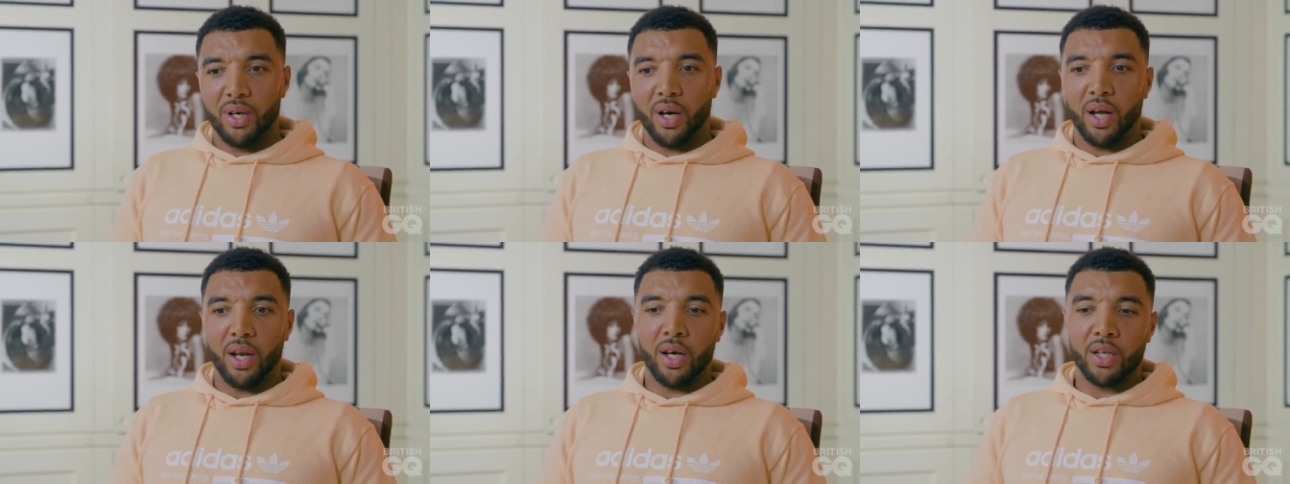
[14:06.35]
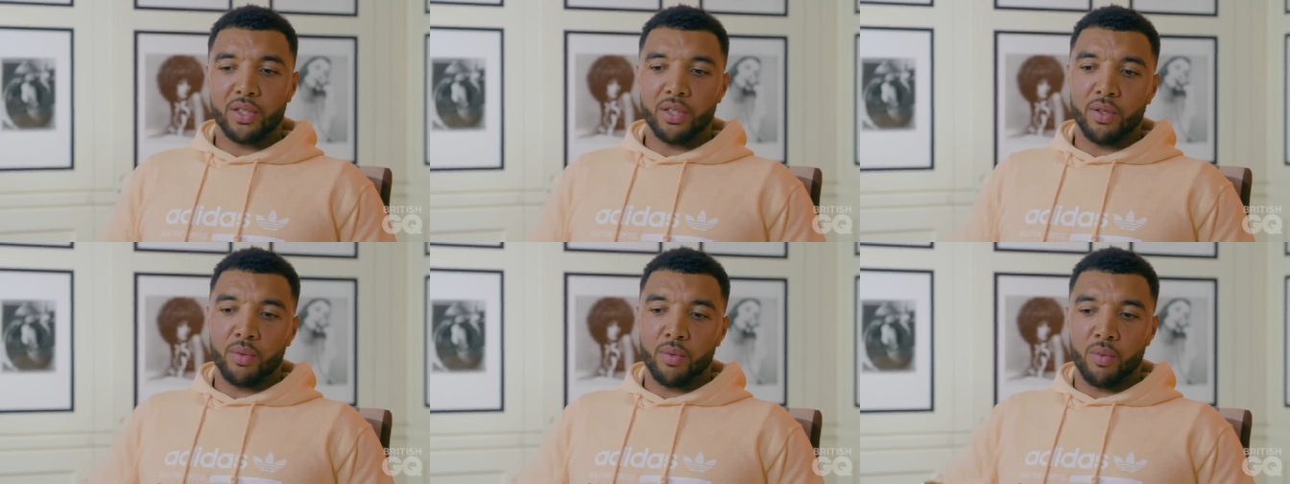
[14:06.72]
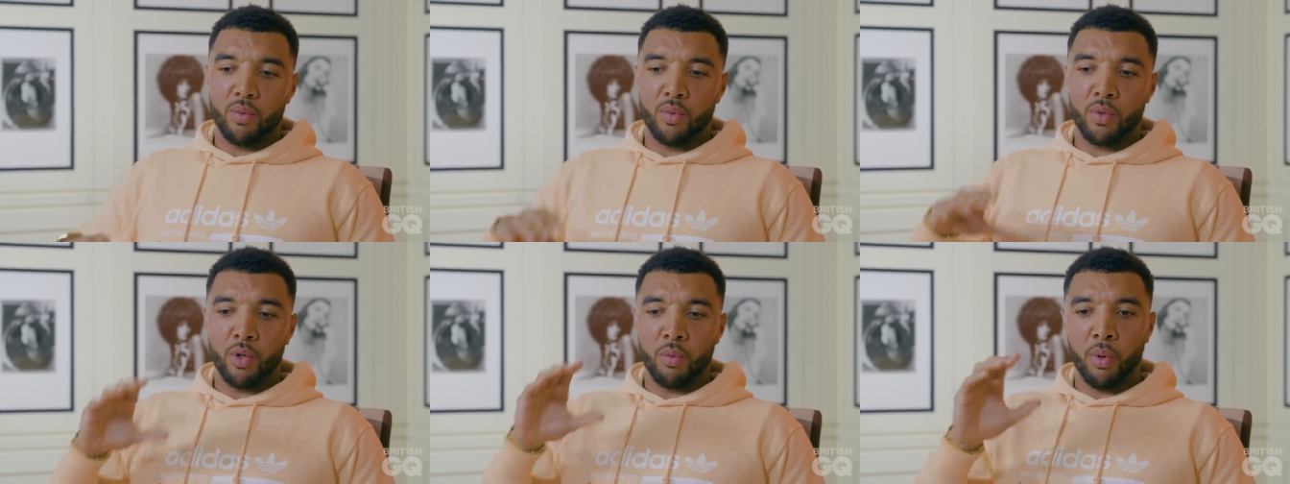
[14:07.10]
I like to
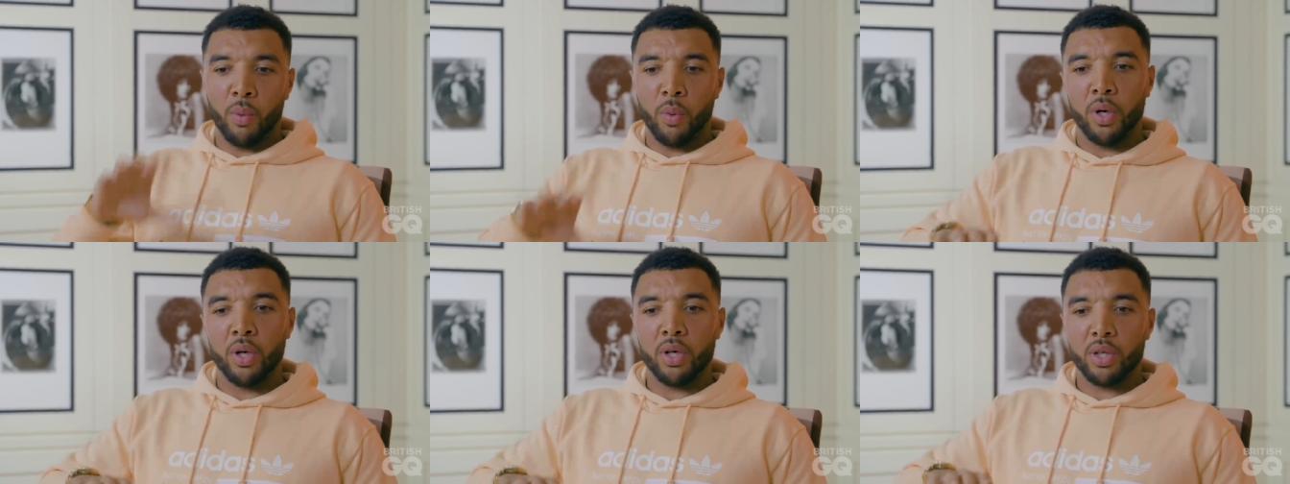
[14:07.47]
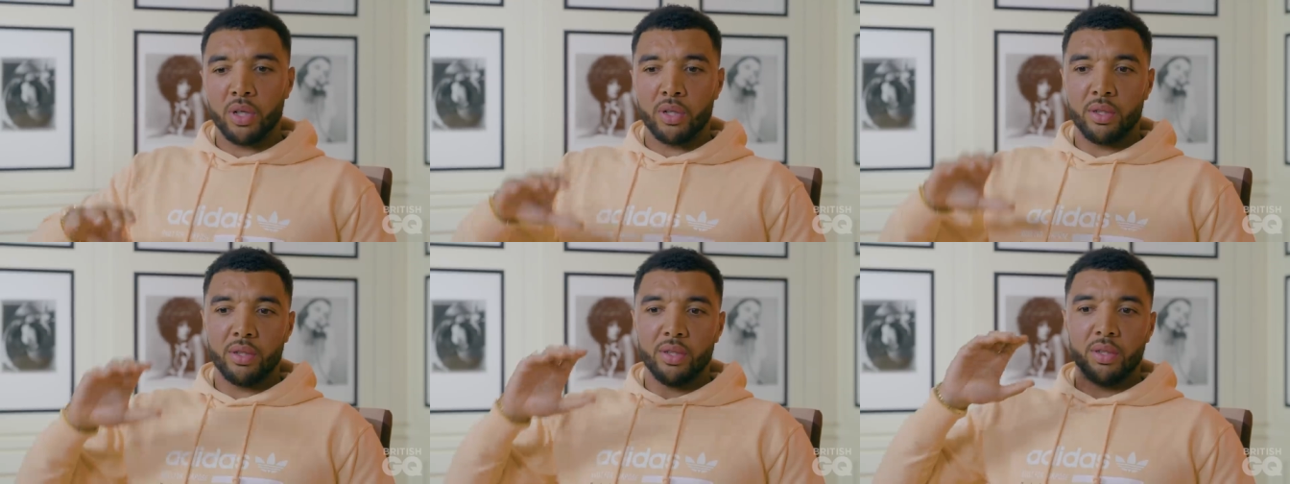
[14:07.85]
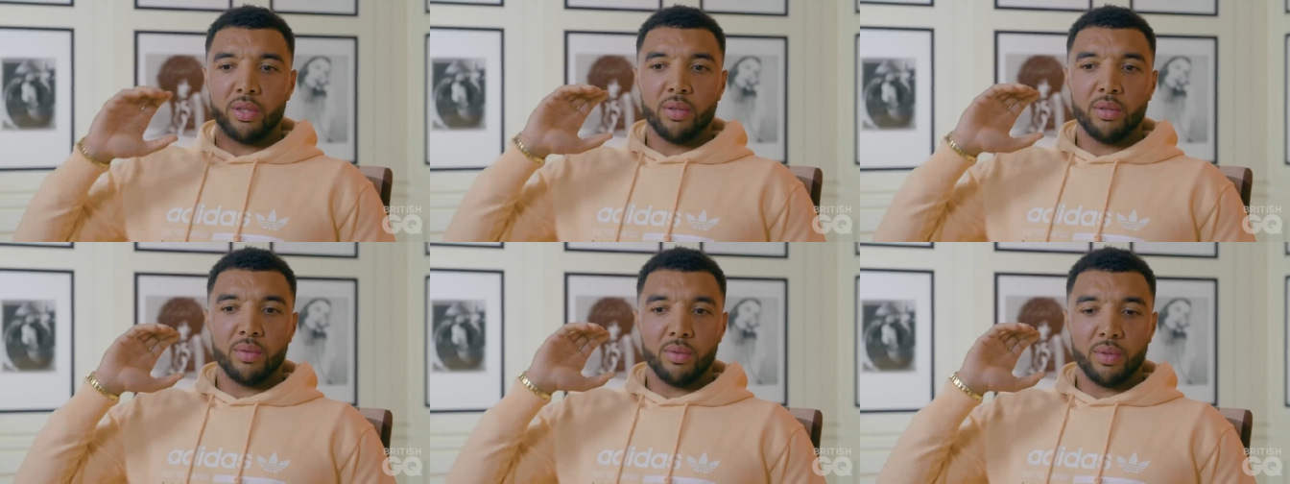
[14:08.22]
do my work,
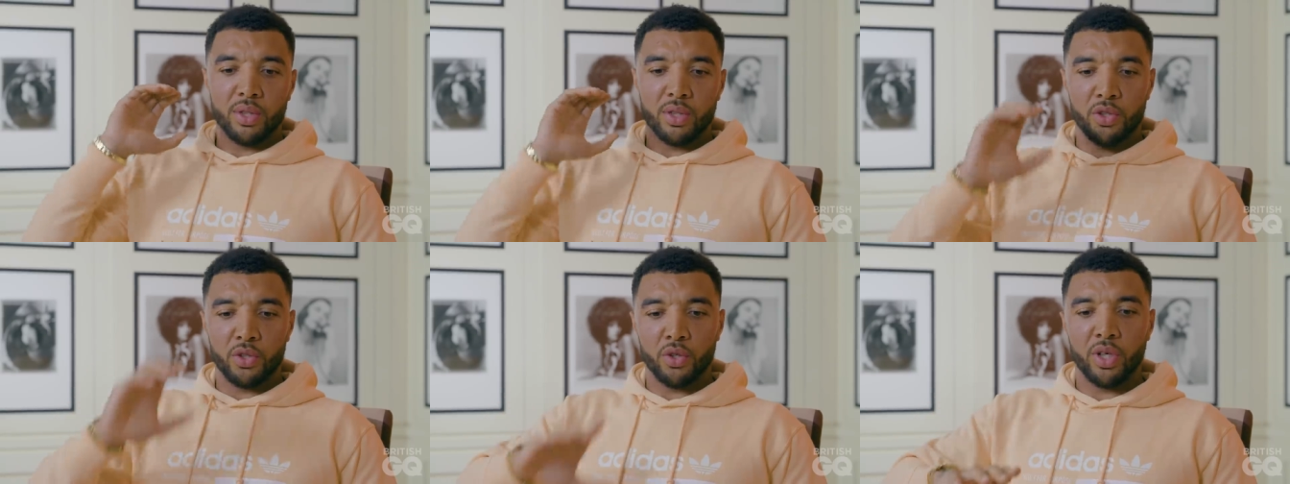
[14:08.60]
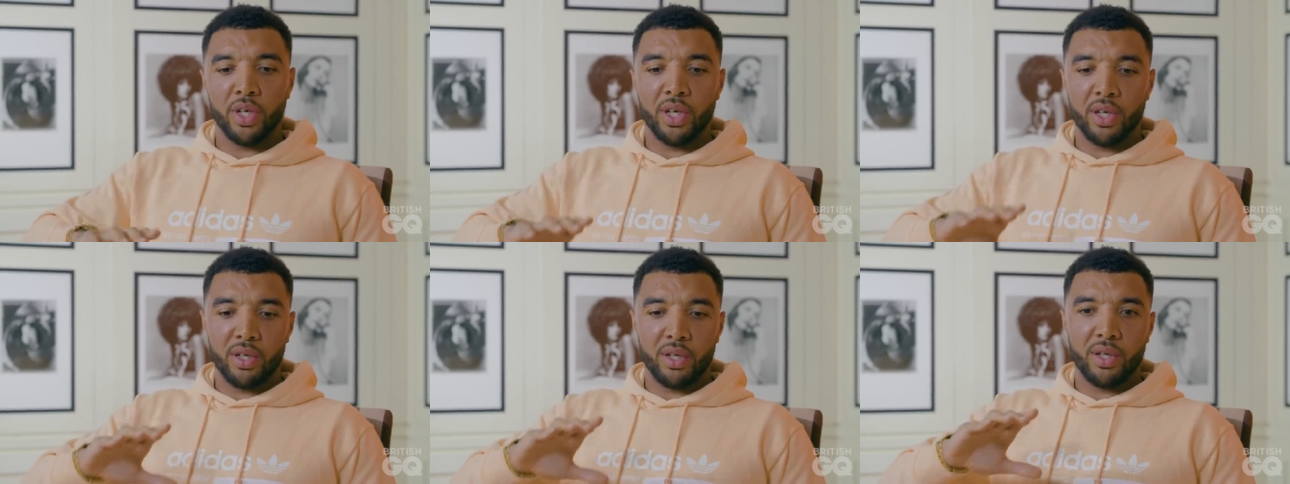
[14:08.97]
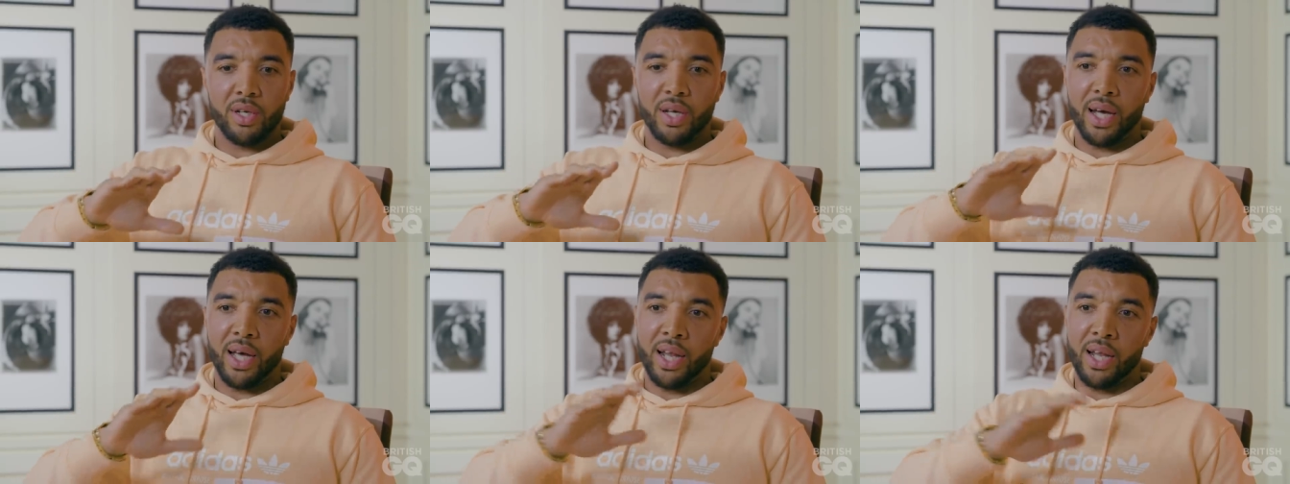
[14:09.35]
enjoy it,
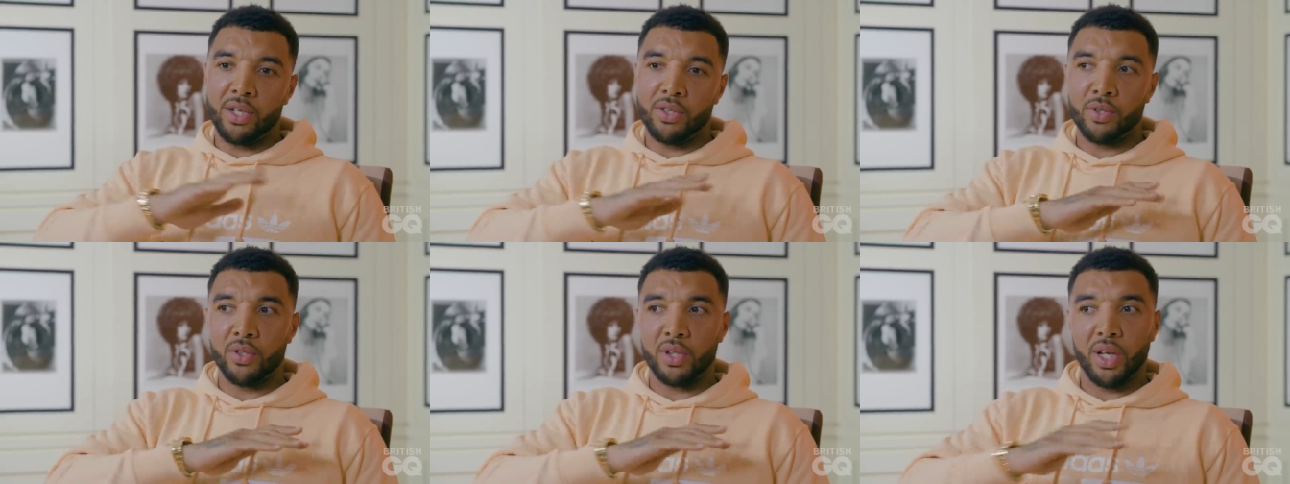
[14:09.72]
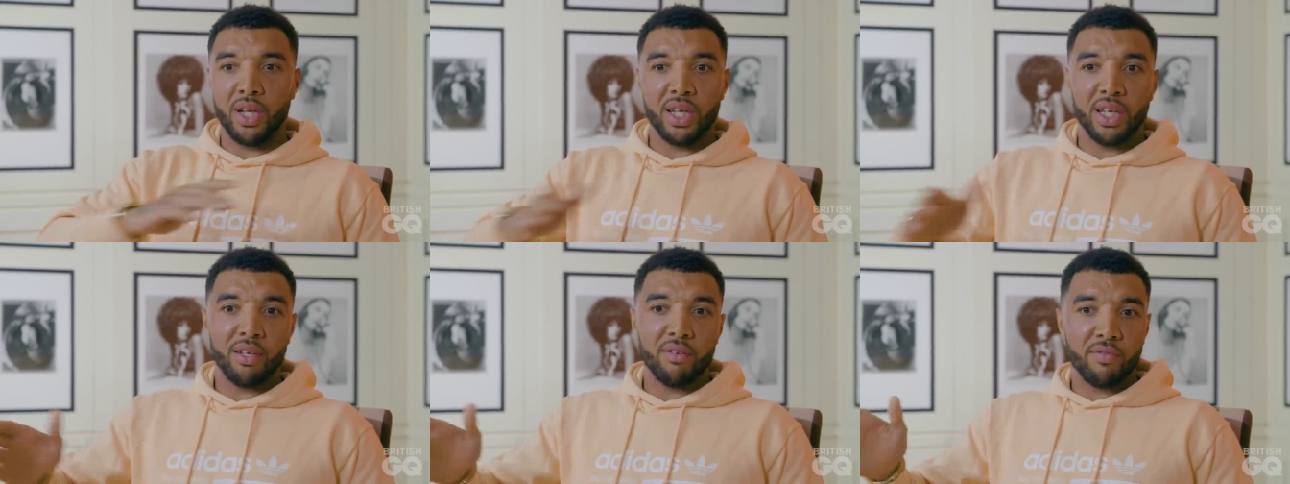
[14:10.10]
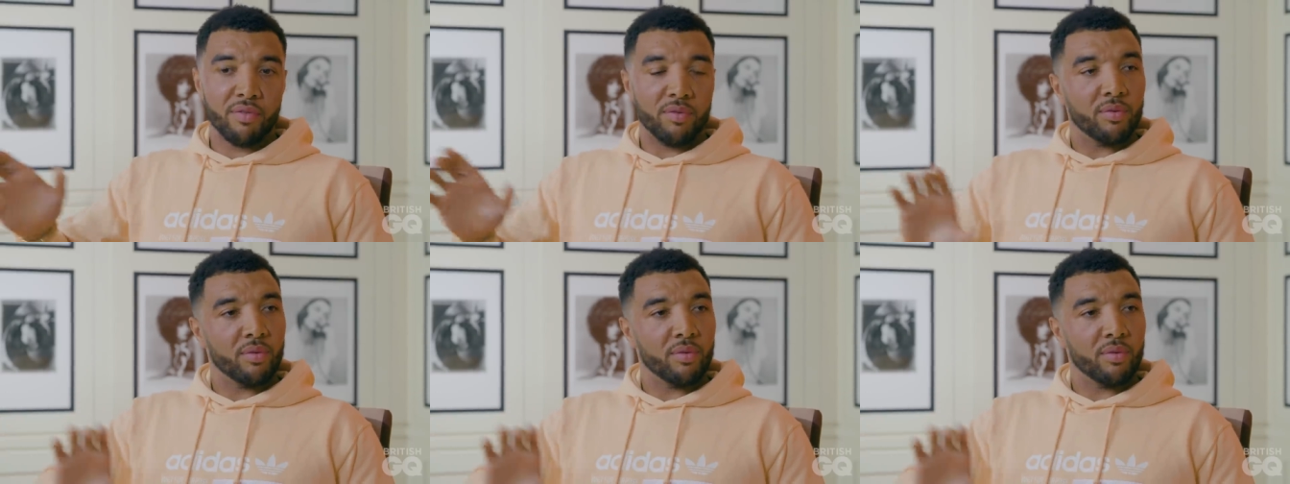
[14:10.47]
and then as soon as I leave,